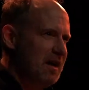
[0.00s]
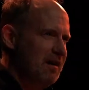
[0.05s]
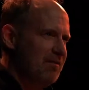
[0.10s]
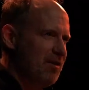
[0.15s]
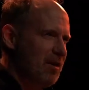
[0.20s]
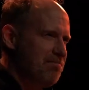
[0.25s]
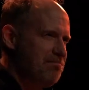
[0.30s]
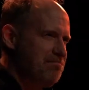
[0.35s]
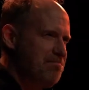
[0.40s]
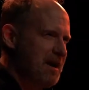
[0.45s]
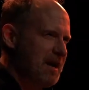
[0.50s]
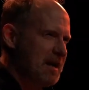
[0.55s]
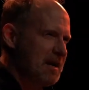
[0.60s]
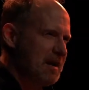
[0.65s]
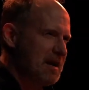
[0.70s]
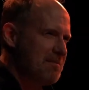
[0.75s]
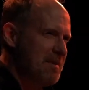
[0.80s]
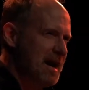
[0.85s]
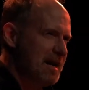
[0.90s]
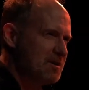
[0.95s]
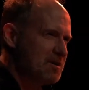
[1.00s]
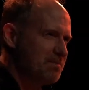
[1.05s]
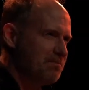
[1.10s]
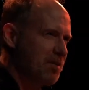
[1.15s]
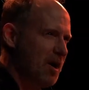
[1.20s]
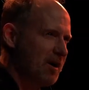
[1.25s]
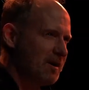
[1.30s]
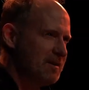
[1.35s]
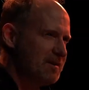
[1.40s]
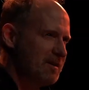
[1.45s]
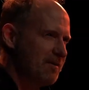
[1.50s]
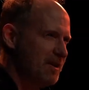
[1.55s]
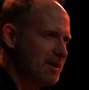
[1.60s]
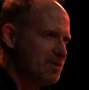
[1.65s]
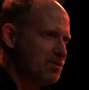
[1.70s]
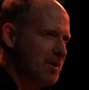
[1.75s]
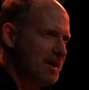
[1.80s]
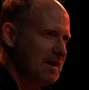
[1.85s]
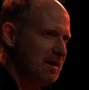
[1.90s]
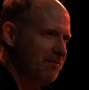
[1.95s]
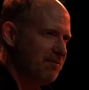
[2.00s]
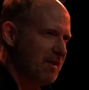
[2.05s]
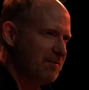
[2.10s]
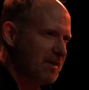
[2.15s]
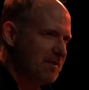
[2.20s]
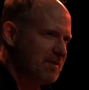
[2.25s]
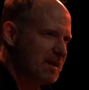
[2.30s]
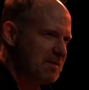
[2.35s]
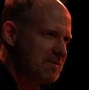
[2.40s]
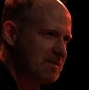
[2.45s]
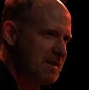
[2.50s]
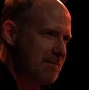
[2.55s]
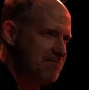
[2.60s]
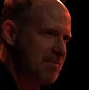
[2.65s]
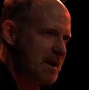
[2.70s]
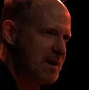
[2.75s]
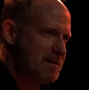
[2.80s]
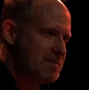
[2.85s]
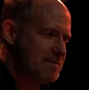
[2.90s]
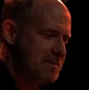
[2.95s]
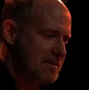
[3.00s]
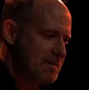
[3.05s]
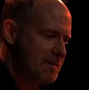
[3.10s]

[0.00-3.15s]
for picking a man's pocket every 25th of December.